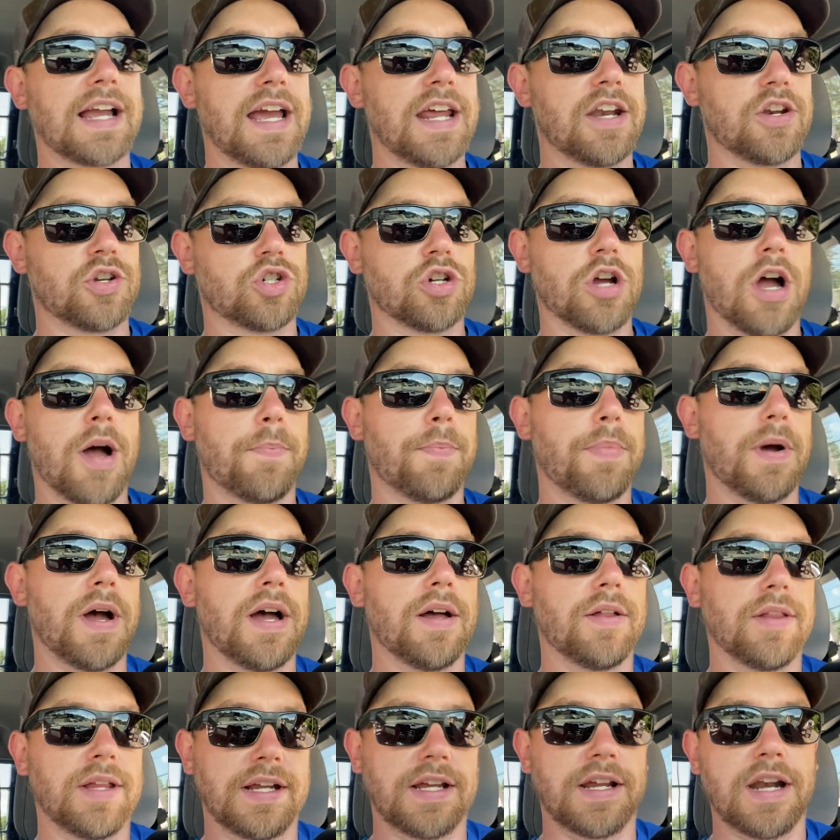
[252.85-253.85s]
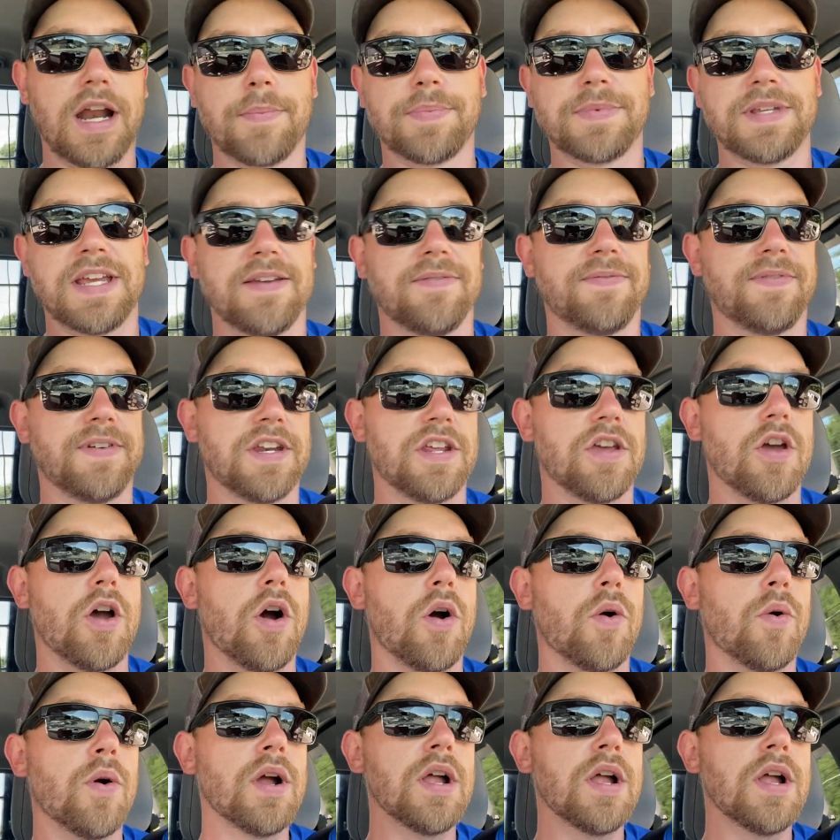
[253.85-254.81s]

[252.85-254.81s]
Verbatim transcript: I had a shop, uh, like an update video.